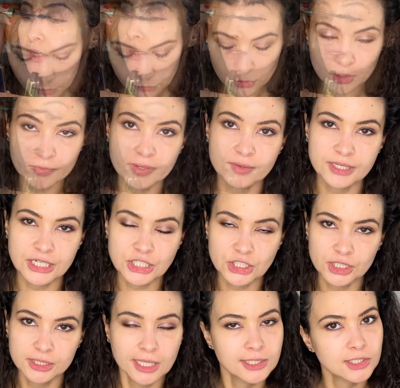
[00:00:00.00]
For the
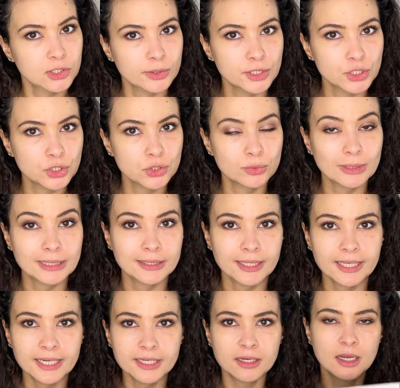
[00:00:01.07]
foundation, let's go into Lady